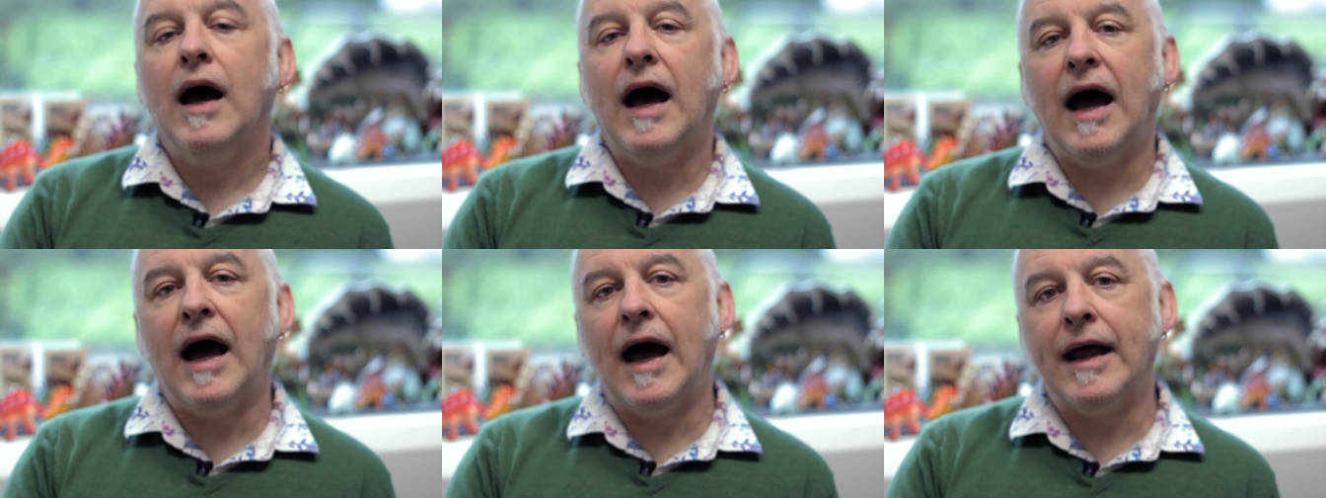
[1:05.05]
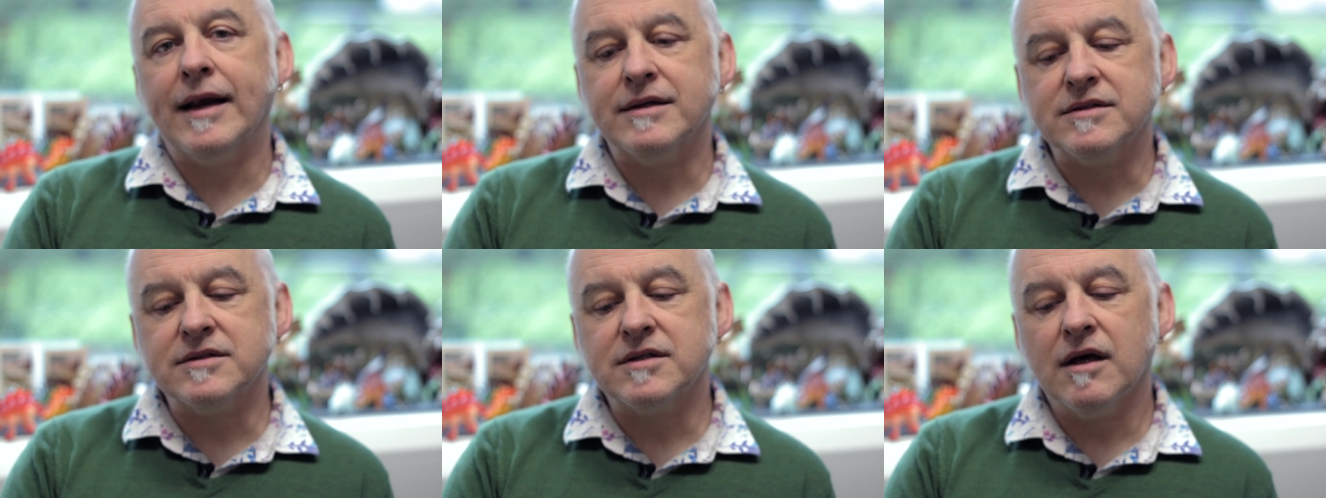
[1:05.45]

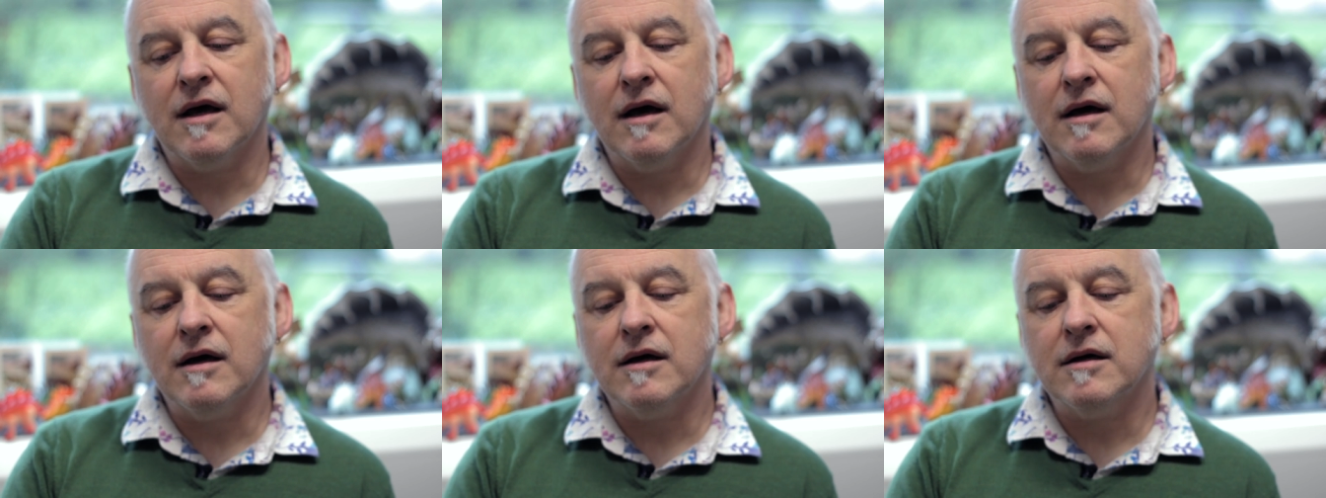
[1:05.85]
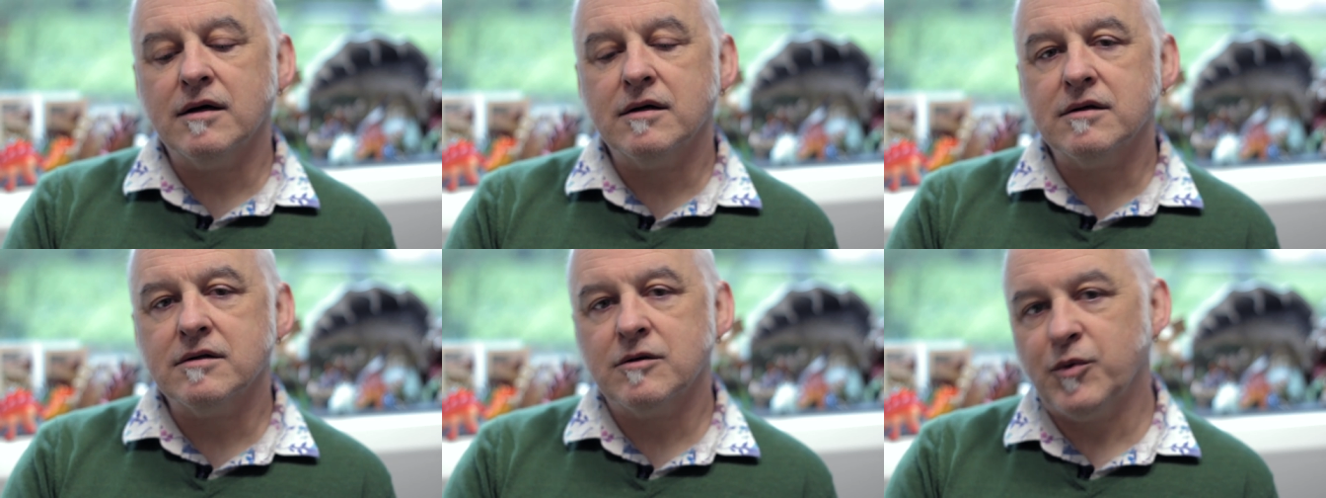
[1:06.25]
And
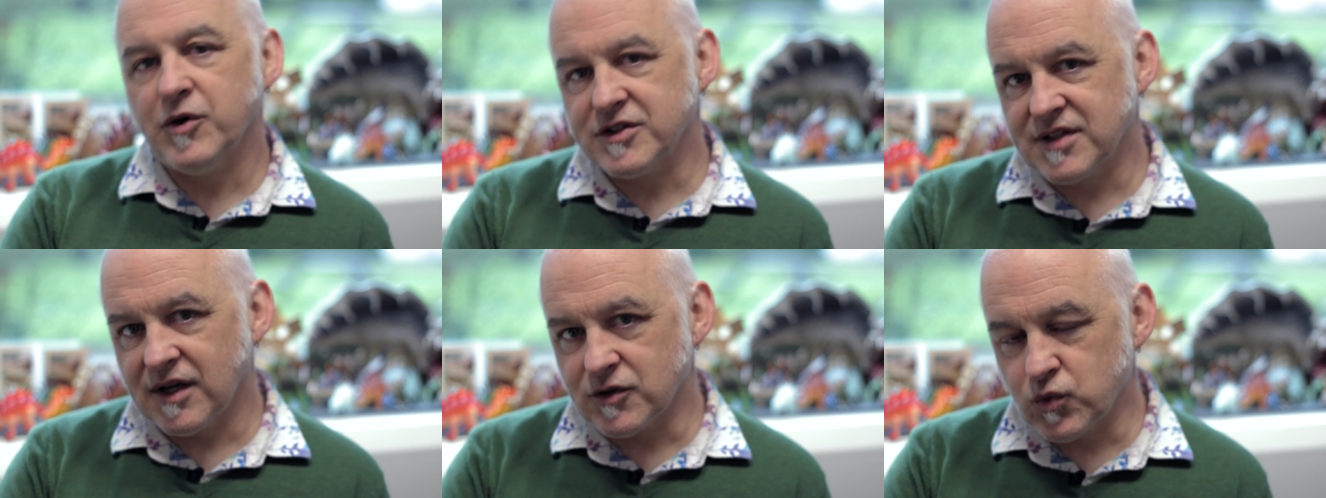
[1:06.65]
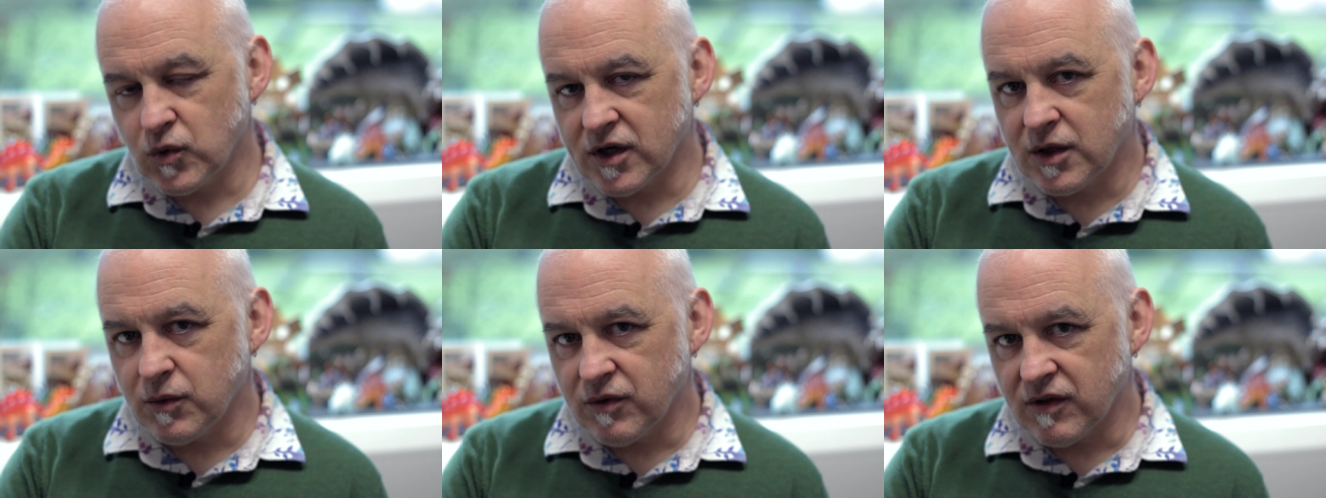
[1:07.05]
uh, the person I was
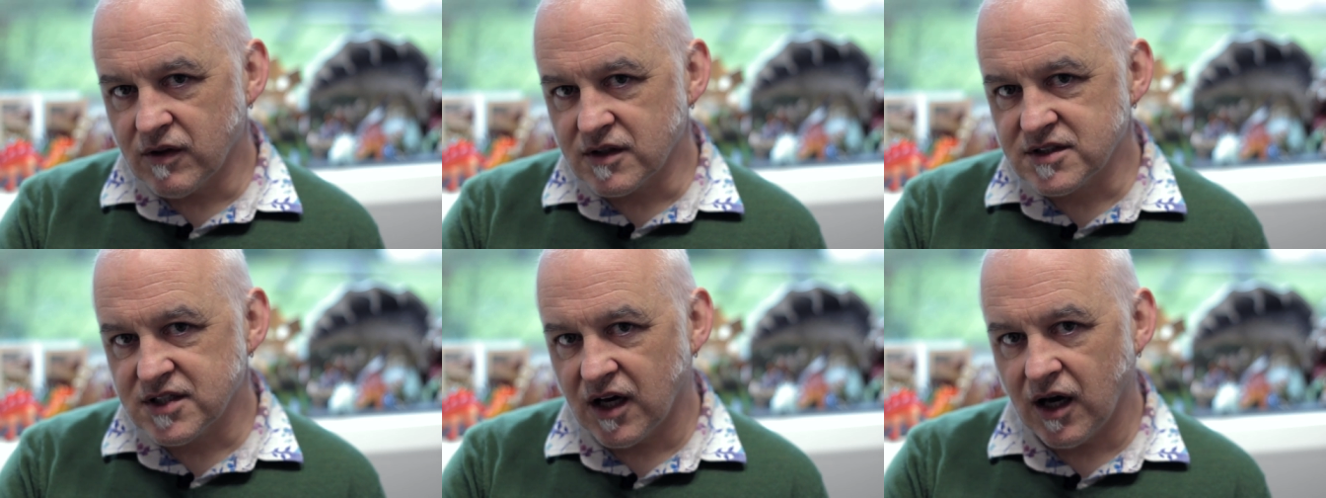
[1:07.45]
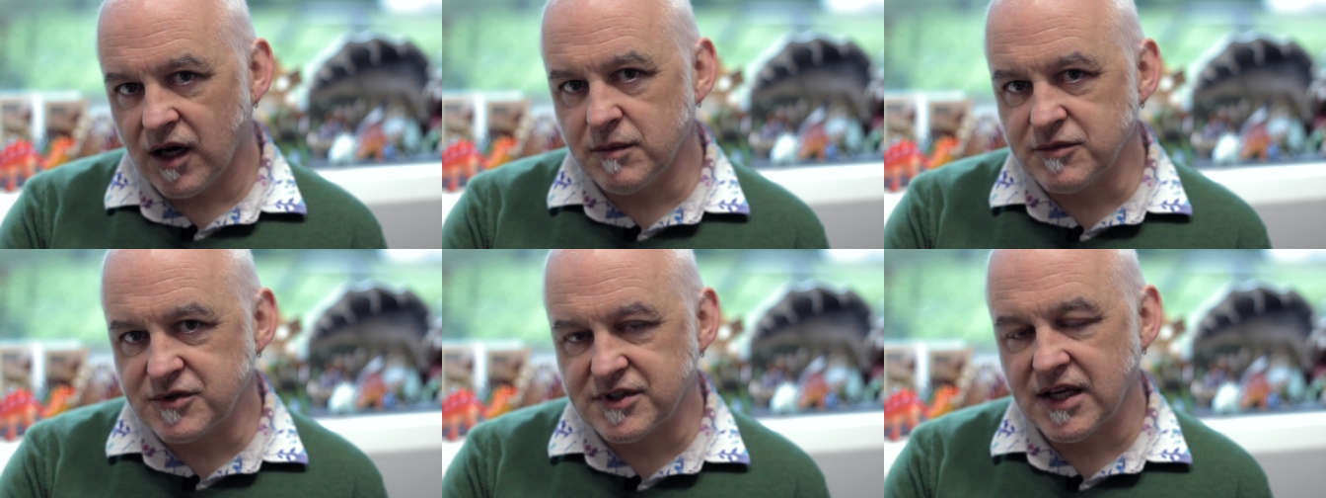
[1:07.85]
working with at the
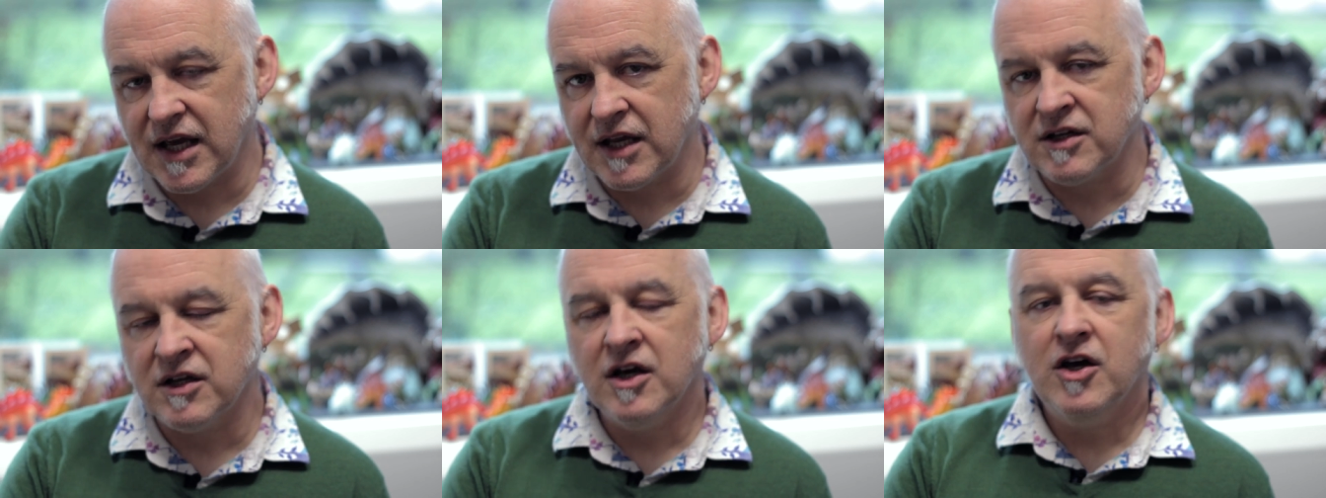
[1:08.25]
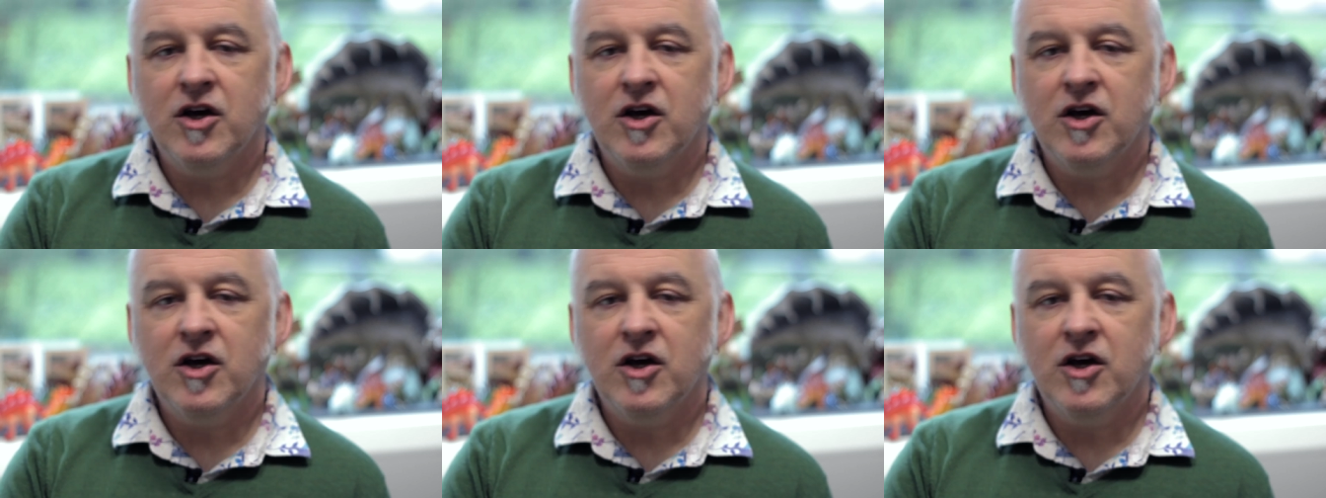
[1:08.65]
time said,